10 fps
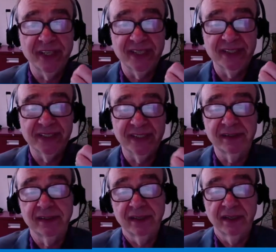
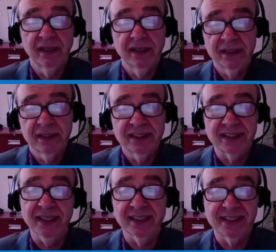editing,
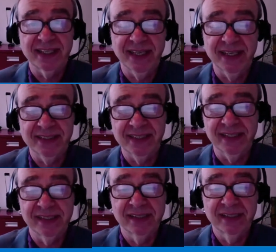stylistic
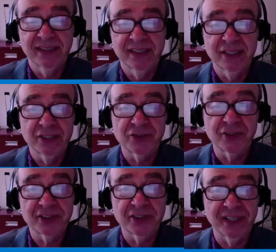editing,
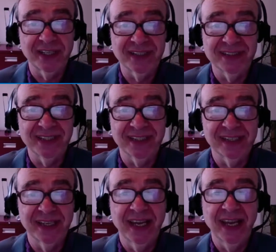structural
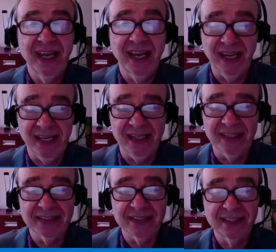editing,
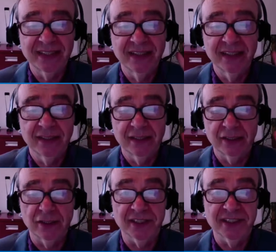and
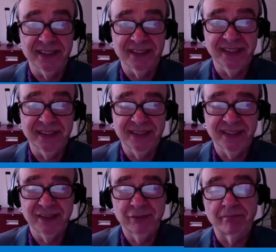content editing.
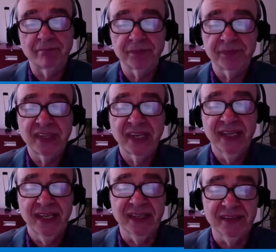
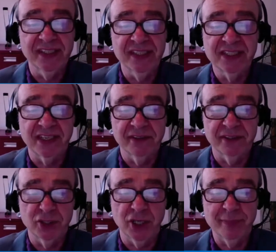And these are the
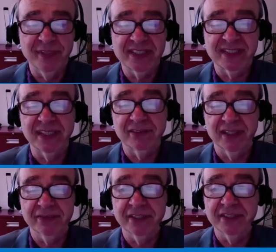topics now
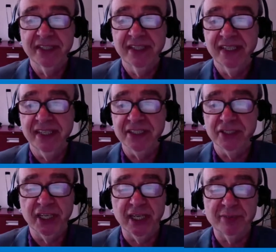covered in
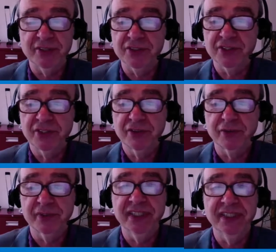chapters
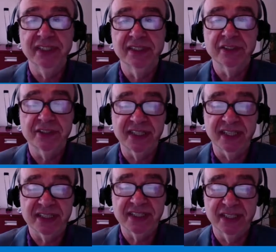3 to
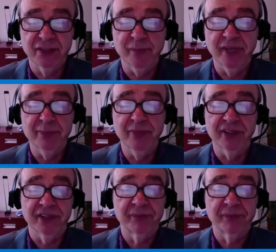6 of my book.